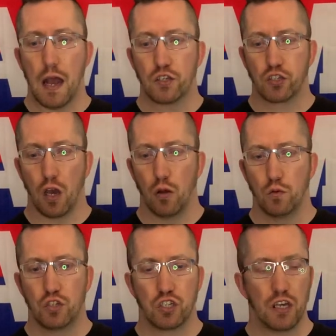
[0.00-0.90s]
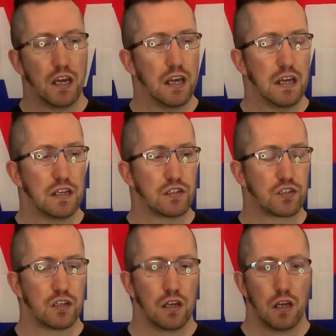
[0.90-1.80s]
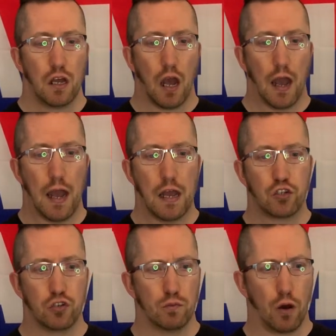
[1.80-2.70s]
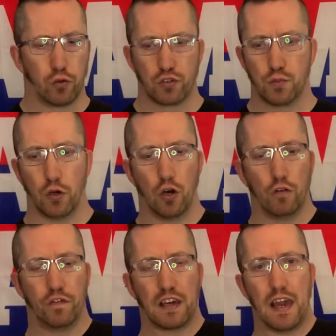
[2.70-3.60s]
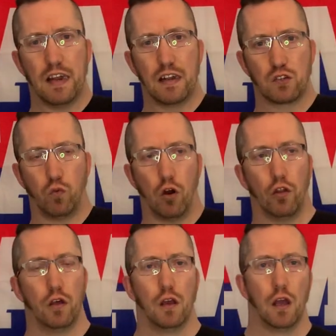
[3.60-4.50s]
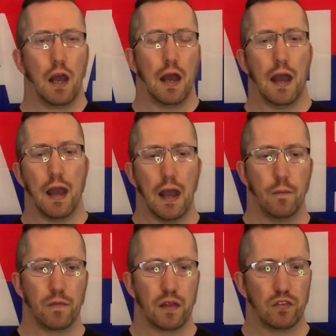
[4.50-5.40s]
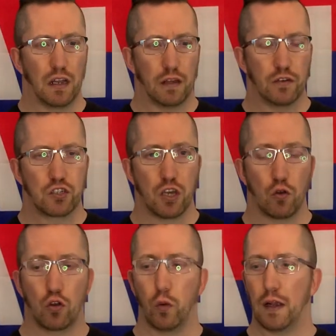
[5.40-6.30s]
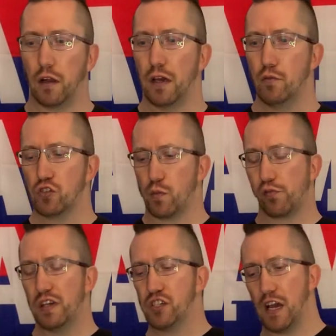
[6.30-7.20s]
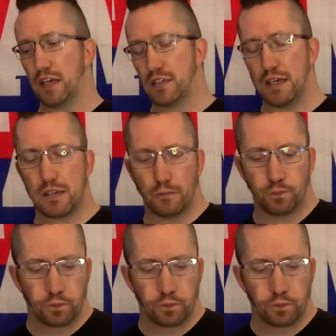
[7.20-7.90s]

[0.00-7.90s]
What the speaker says: So cheers to Model Sport for getting this one delivered so quickly, much appreciated.